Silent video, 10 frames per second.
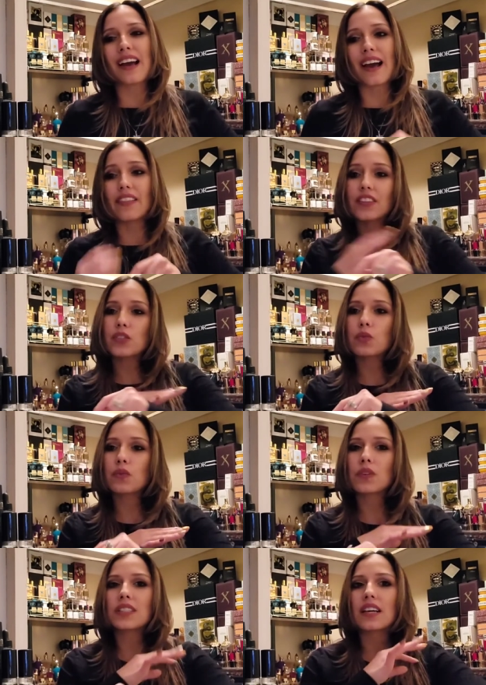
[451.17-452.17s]
And this one
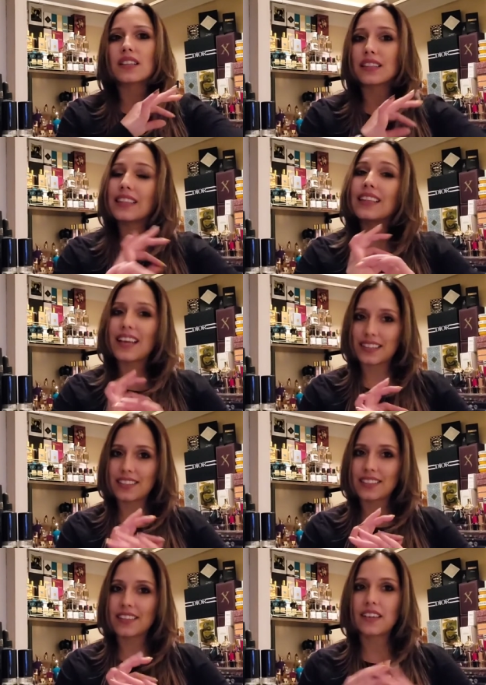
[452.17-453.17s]
was a
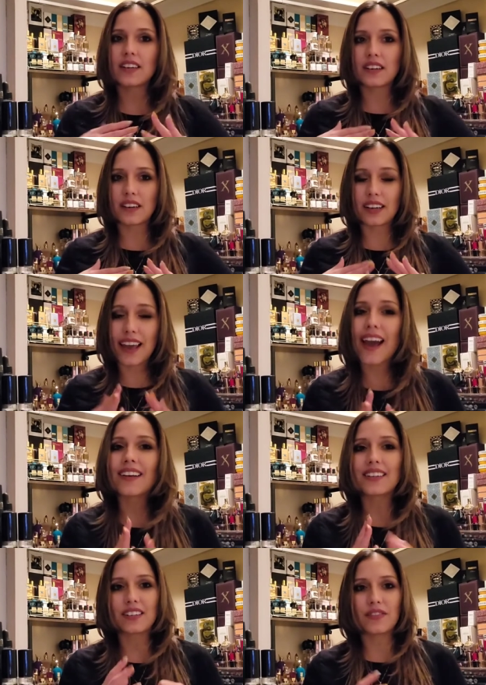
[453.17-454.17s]
less uh,
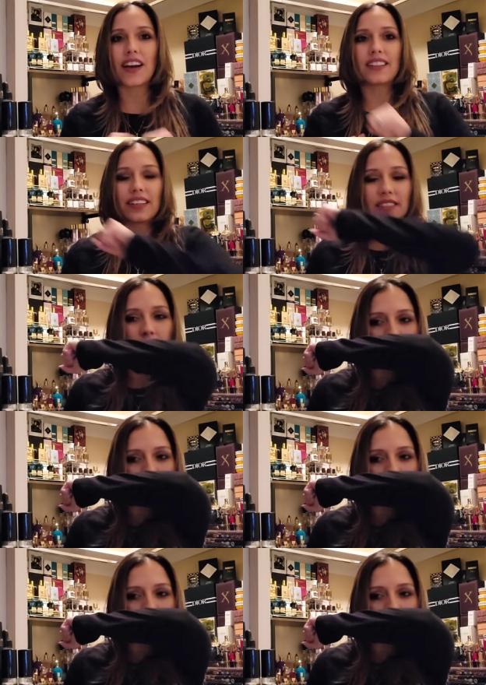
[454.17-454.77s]
candied violet